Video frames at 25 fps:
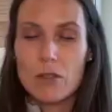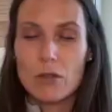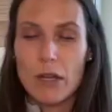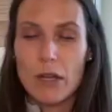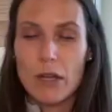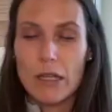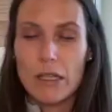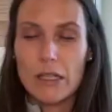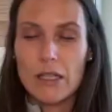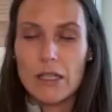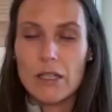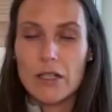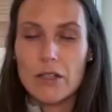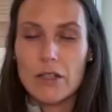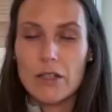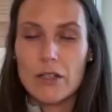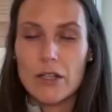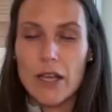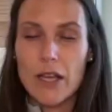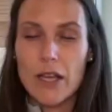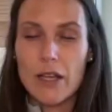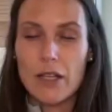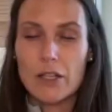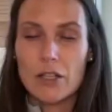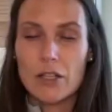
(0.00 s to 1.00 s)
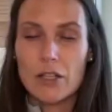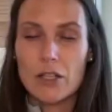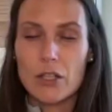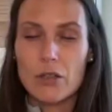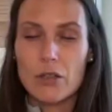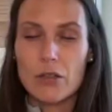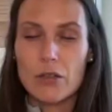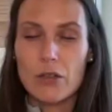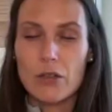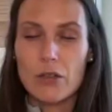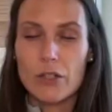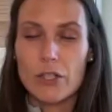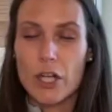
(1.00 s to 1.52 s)
I clear the energy,
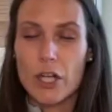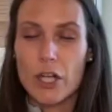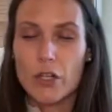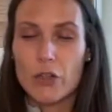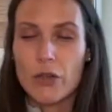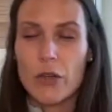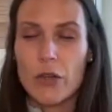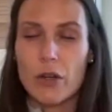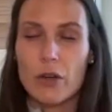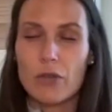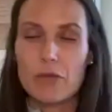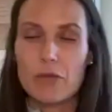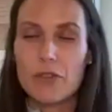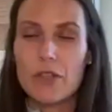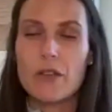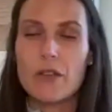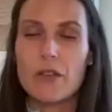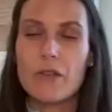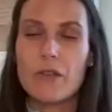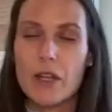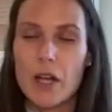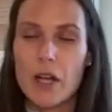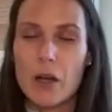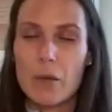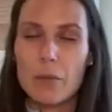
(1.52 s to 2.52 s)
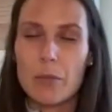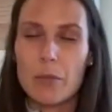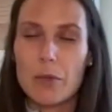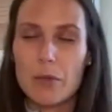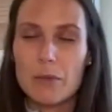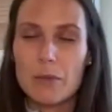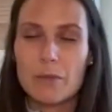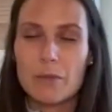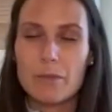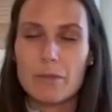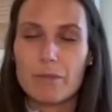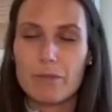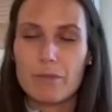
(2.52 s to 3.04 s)
third chakra, of giving up,
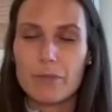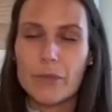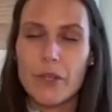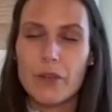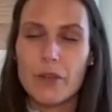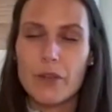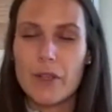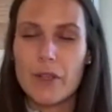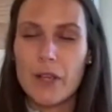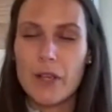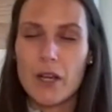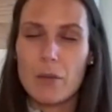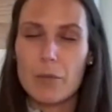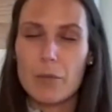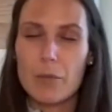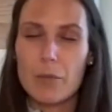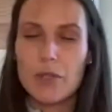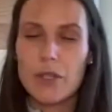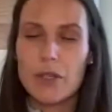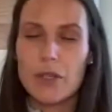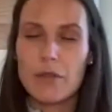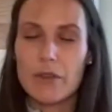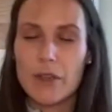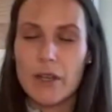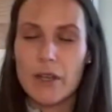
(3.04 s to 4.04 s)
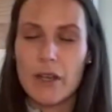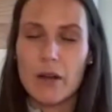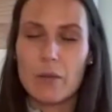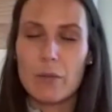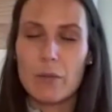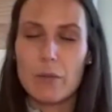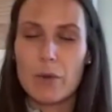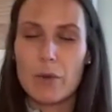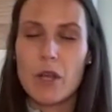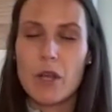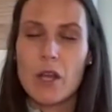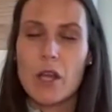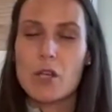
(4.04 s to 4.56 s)
giving up, giving up.
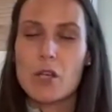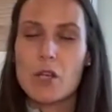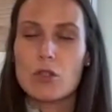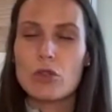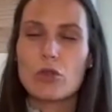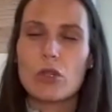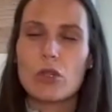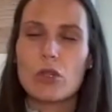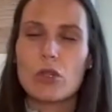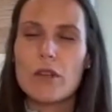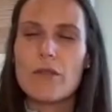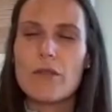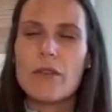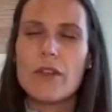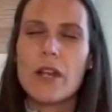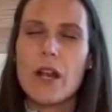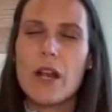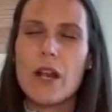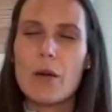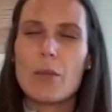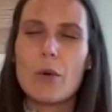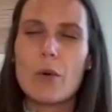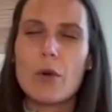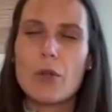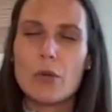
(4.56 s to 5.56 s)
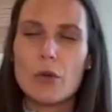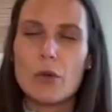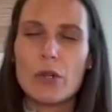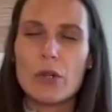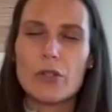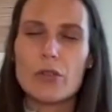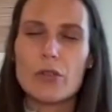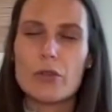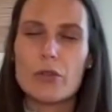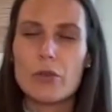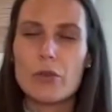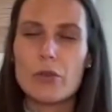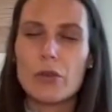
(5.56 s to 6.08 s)
So giving up your
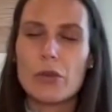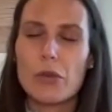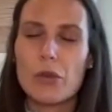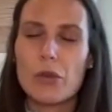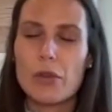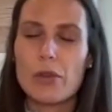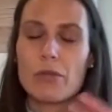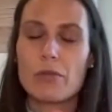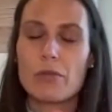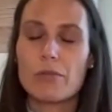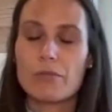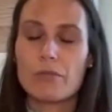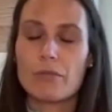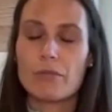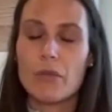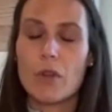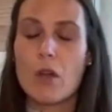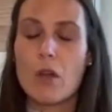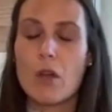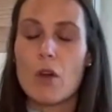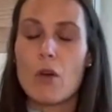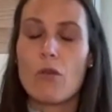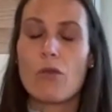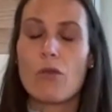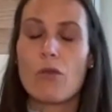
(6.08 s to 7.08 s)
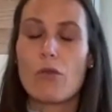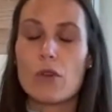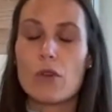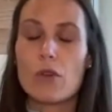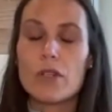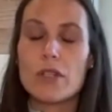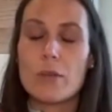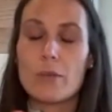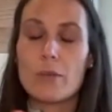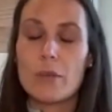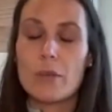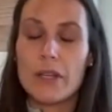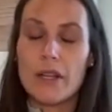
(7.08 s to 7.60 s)
truth for
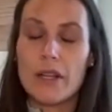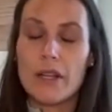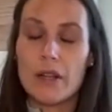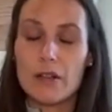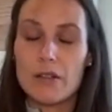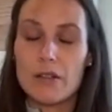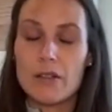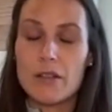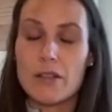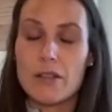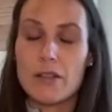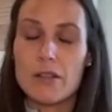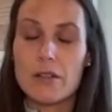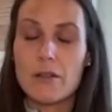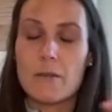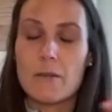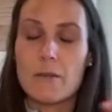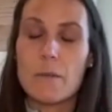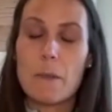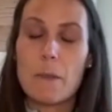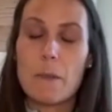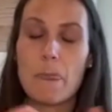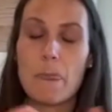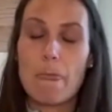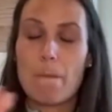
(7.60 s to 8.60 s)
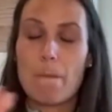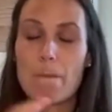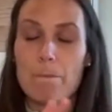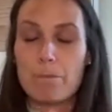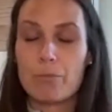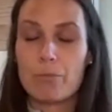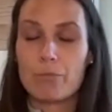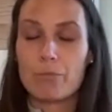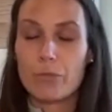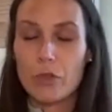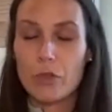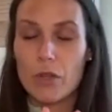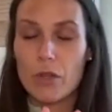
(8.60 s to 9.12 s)
somebody else's.
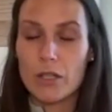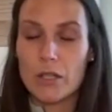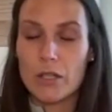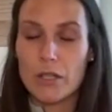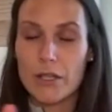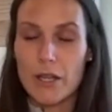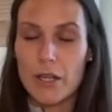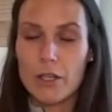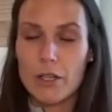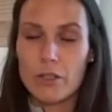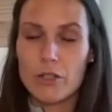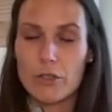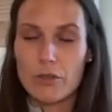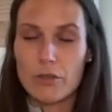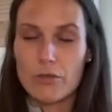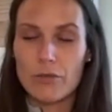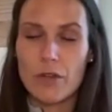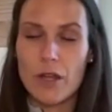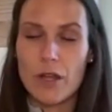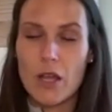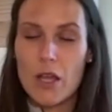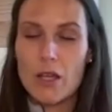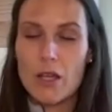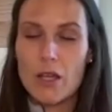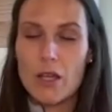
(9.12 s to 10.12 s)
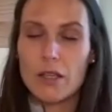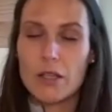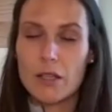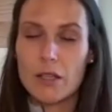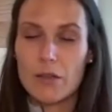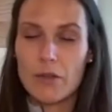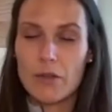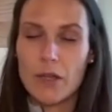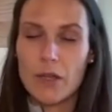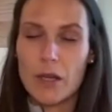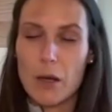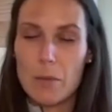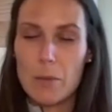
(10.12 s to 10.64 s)
I clear the energy of
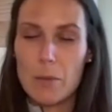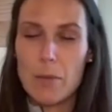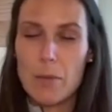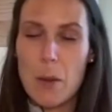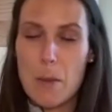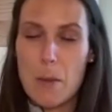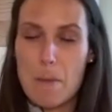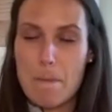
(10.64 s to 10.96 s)
giving up.